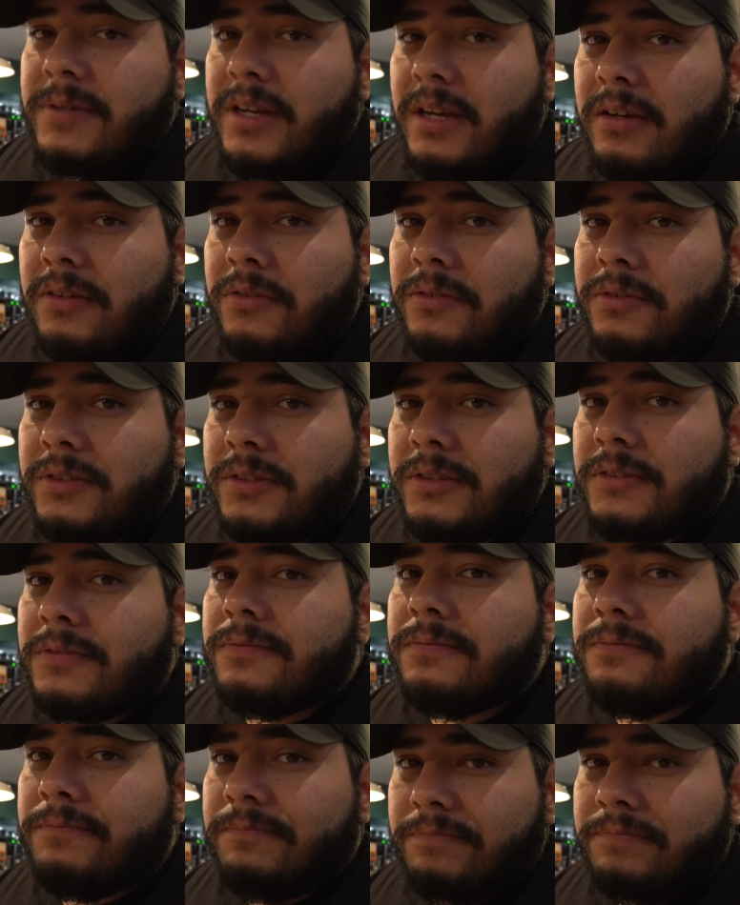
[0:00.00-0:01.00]
potatoes.
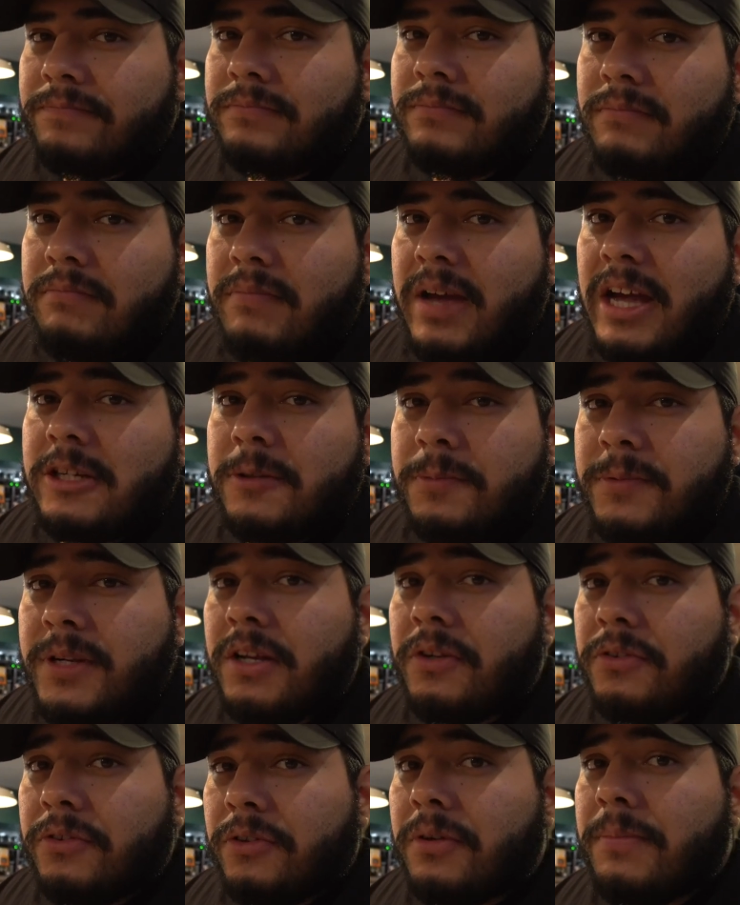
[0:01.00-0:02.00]
Mashed
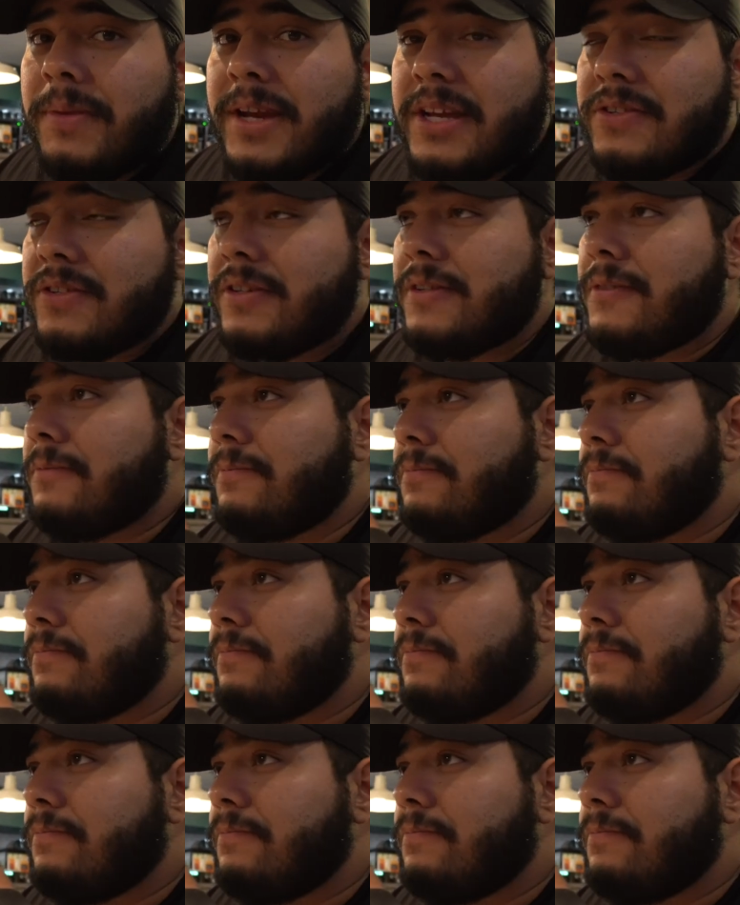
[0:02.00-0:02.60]
potatoes are amazing.